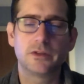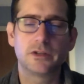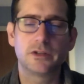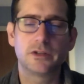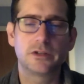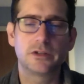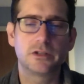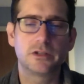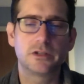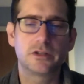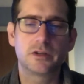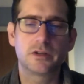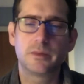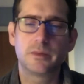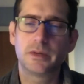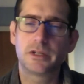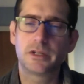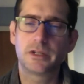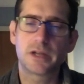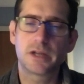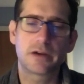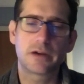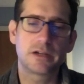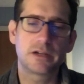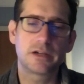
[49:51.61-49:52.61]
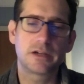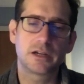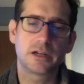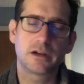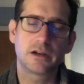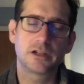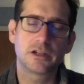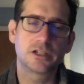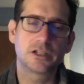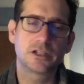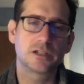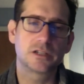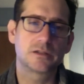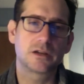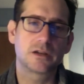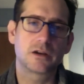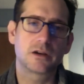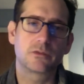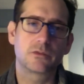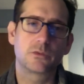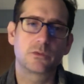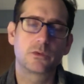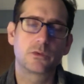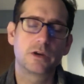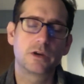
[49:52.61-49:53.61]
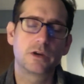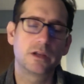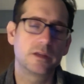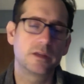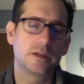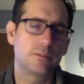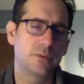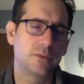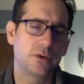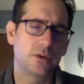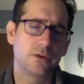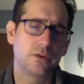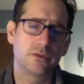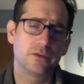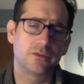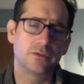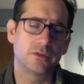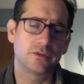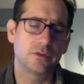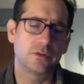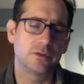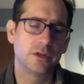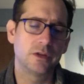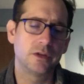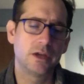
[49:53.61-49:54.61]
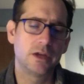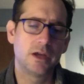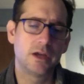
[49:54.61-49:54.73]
The, the tributaries here just are really beautiful